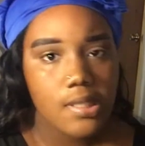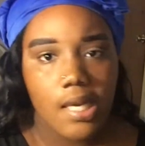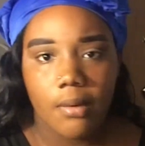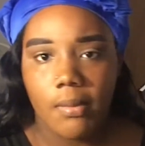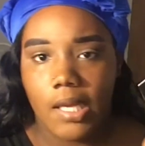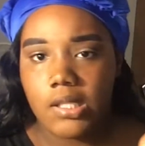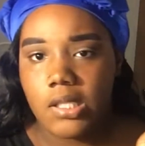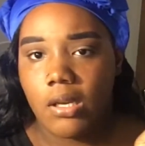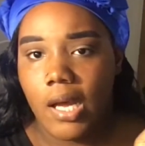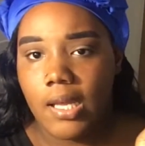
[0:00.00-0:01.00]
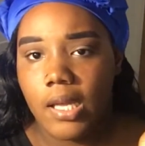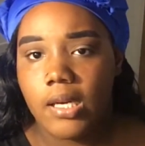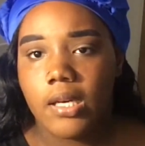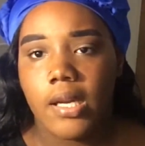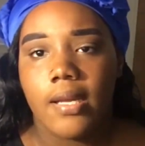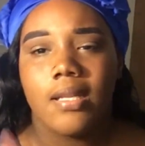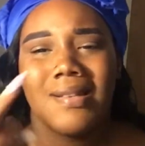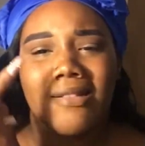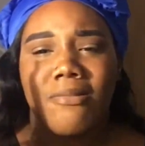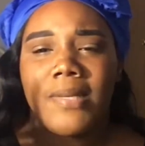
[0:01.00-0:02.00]
take a black gel eyeliner, and
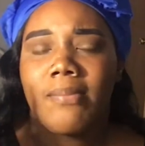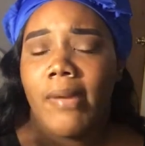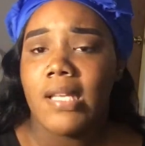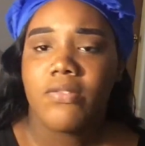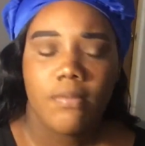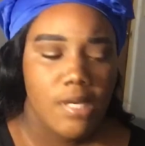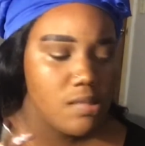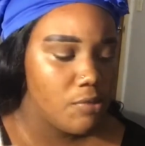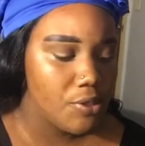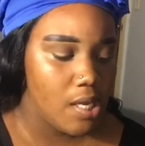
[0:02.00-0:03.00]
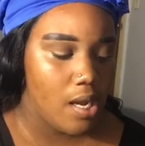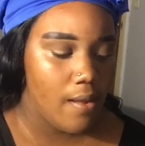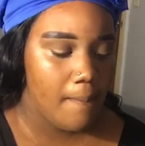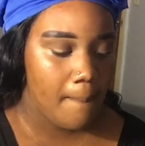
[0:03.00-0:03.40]
that's gonna be the base for my smoky eye.